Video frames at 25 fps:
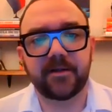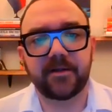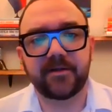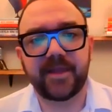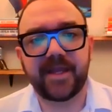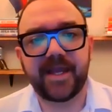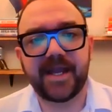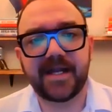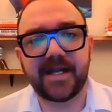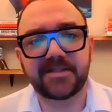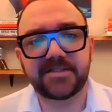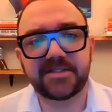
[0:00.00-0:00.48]

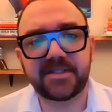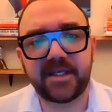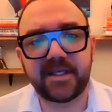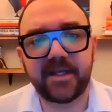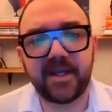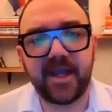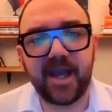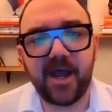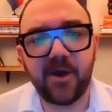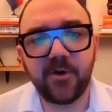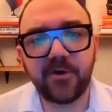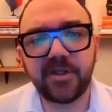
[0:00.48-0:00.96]
they ask,
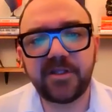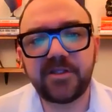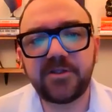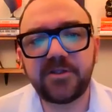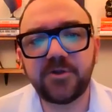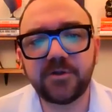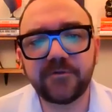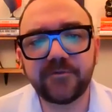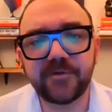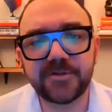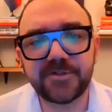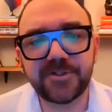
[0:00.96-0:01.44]
how
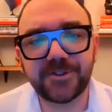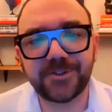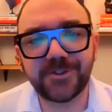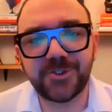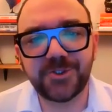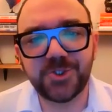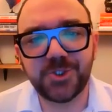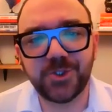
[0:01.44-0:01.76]
can universal